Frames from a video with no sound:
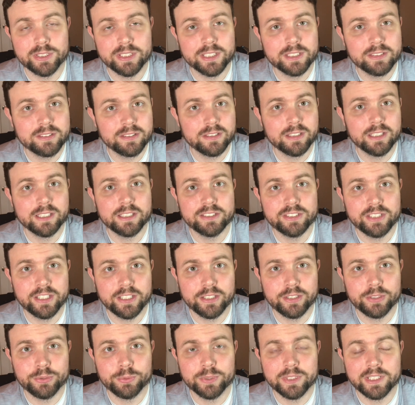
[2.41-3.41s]
This is a
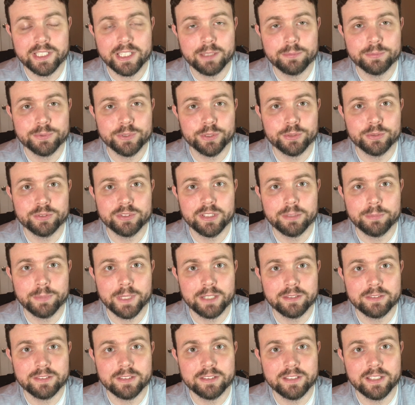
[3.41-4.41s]
channel where the episodes come
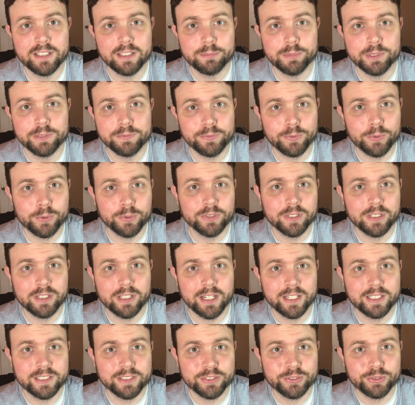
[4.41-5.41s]
out the day before the
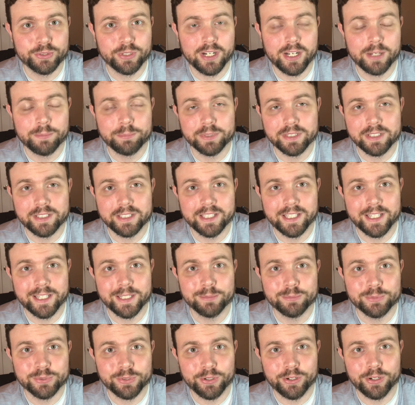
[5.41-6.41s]
lines drop and the
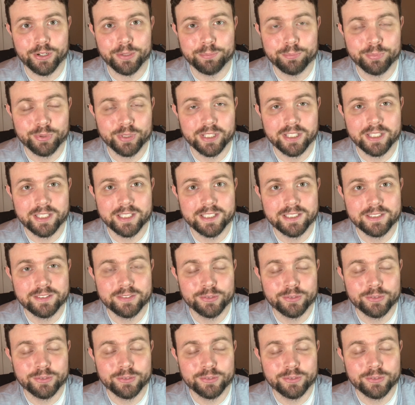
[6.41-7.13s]
games are played.